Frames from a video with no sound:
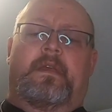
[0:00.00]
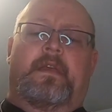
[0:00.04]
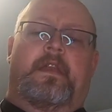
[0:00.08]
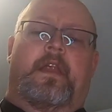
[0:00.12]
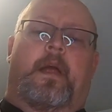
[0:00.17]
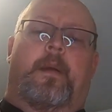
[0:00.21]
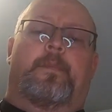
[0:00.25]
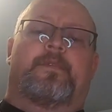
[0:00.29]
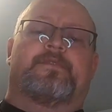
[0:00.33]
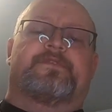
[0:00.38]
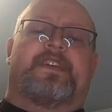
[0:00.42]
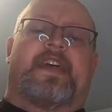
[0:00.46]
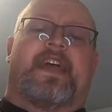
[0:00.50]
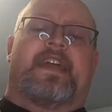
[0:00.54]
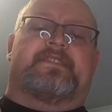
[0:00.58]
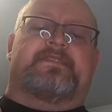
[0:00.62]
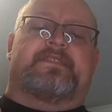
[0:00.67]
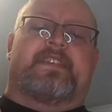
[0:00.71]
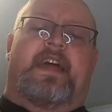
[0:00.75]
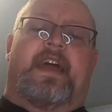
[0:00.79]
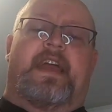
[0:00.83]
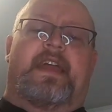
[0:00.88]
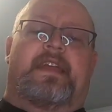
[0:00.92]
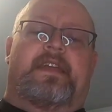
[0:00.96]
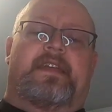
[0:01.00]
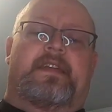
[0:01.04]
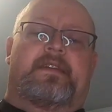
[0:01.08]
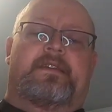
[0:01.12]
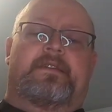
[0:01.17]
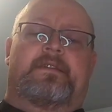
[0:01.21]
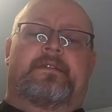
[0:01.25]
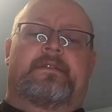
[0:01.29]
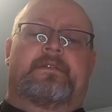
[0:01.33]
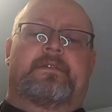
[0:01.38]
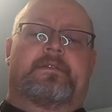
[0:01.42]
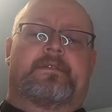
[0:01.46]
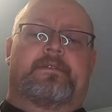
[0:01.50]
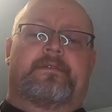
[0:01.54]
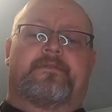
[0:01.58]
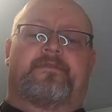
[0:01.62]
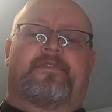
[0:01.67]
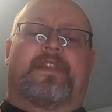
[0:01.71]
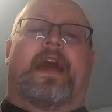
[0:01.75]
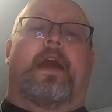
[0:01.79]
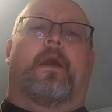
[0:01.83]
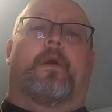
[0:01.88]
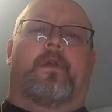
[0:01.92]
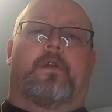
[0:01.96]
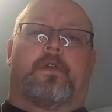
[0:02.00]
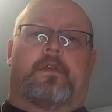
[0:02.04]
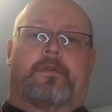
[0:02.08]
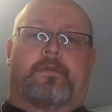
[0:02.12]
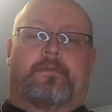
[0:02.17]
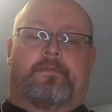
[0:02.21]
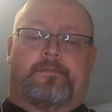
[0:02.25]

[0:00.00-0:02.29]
It almost acts like flour.